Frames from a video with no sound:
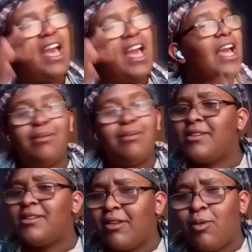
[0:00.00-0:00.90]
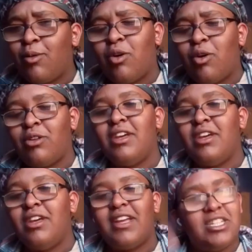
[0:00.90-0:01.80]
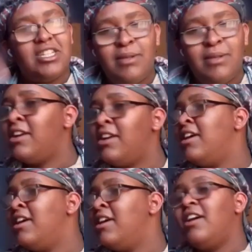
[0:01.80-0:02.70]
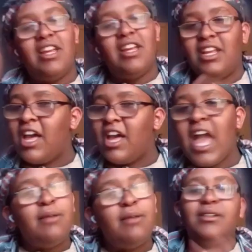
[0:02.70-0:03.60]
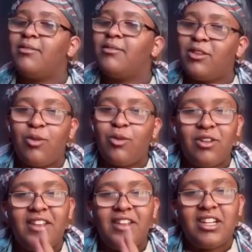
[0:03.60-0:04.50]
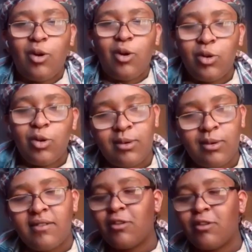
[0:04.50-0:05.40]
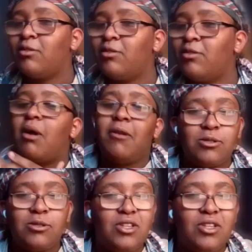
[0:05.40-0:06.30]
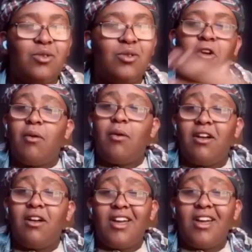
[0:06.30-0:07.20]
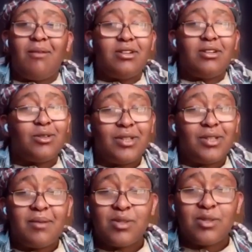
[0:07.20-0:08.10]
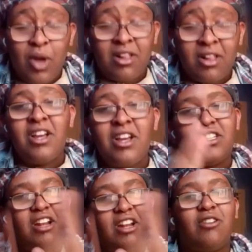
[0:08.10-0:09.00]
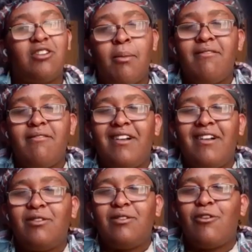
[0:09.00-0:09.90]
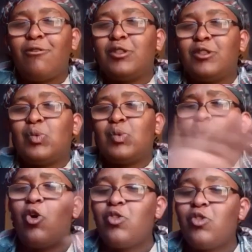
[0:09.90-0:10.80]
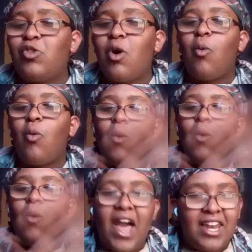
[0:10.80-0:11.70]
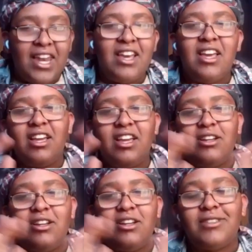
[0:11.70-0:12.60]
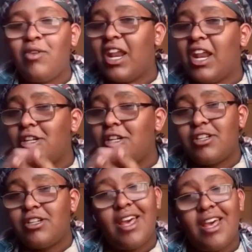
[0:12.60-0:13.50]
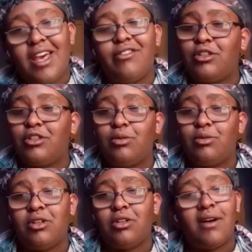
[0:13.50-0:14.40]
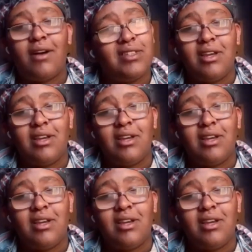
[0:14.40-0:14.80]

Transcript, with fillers: any place around the world, Kashmir, India, any place around the world that is going through whatever going. My prayers are with you. I hope all y'all prayers are with them as well. Shout out to all my followers worldwide. You know what I'm saying? We gotta address every issue. You know, obviously,